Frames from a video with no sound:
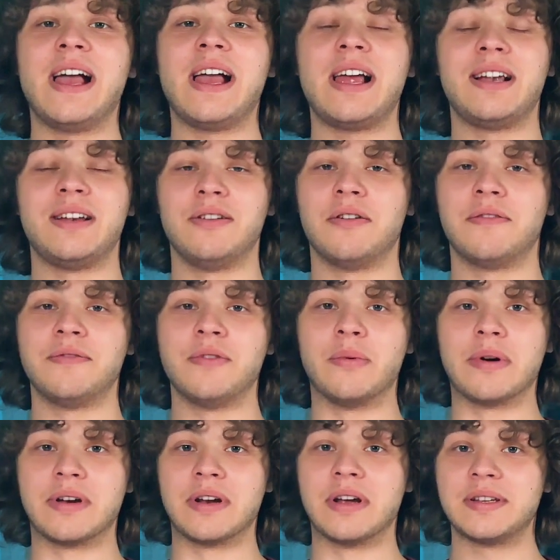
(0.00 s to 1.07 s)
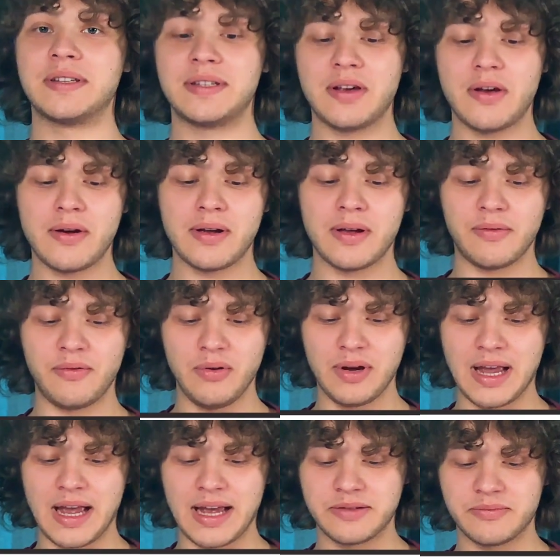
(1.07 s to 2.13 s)
Hello everyone. So if you
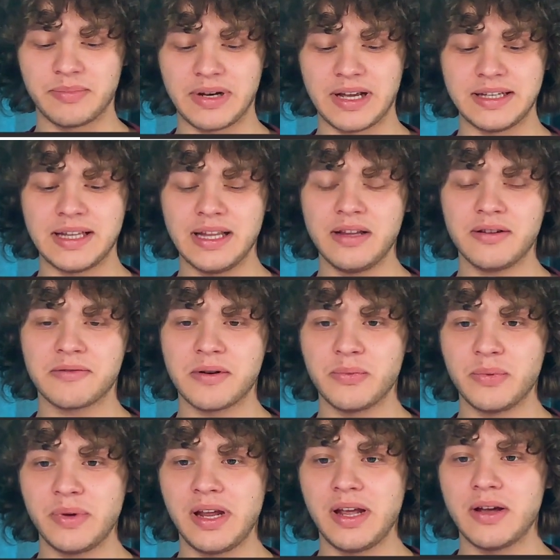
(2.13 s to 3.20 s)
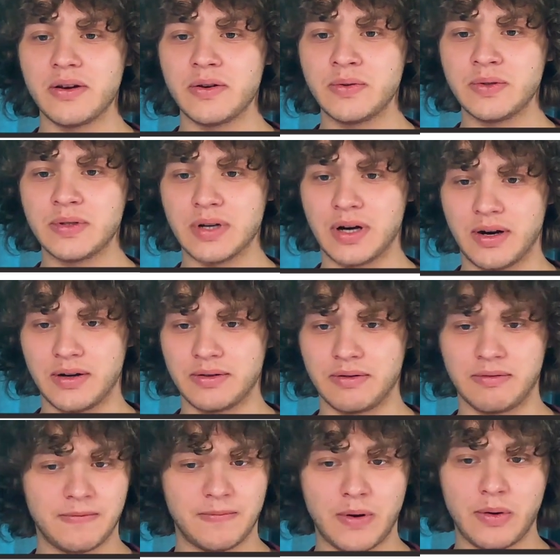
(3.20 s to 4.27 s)
can't play Telegram videos on
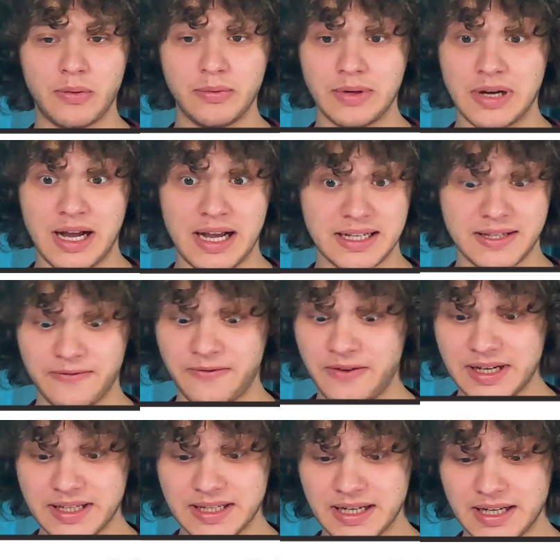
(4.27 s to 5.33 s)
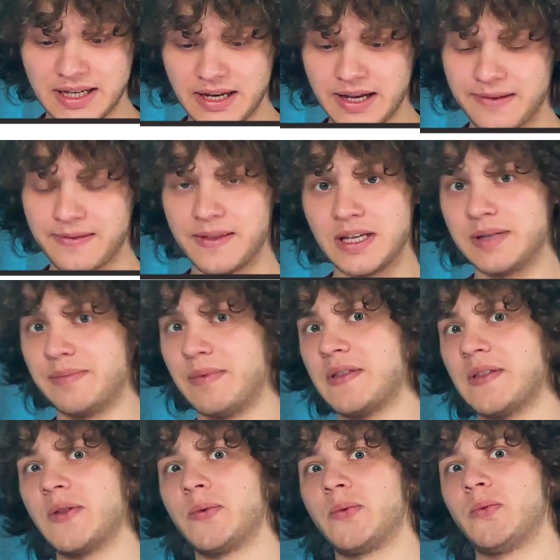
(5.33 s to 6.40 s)
your phone, let's fix it. This
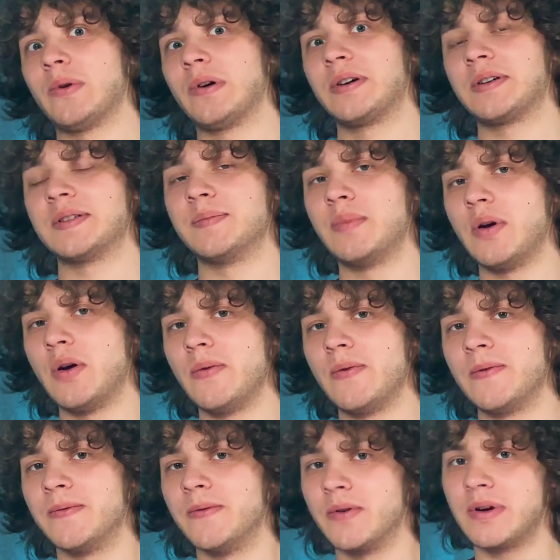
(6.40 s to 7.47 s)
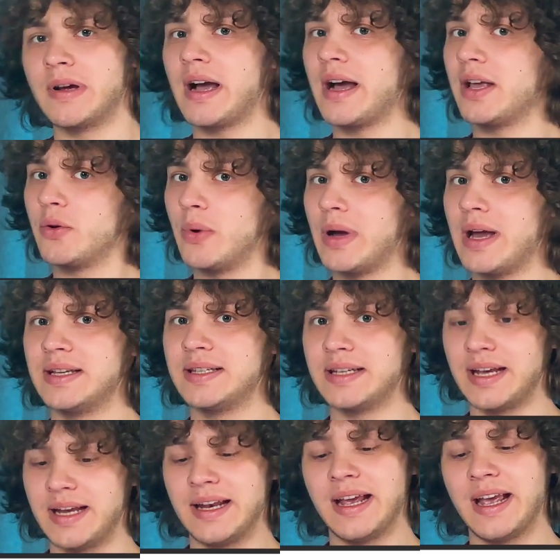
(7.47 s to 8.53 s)
method works both for iOS
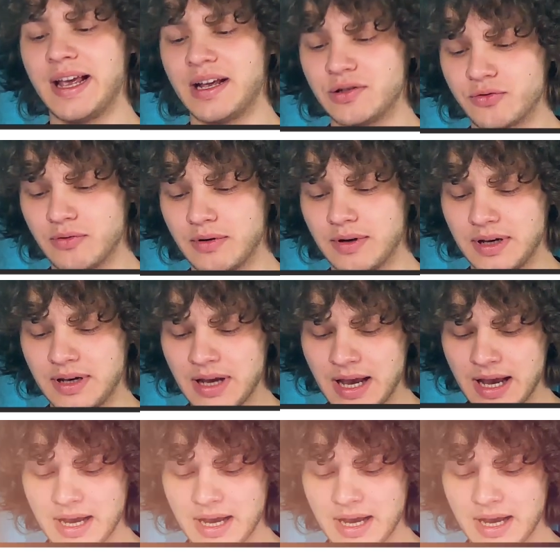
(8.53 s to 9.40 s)
and Android.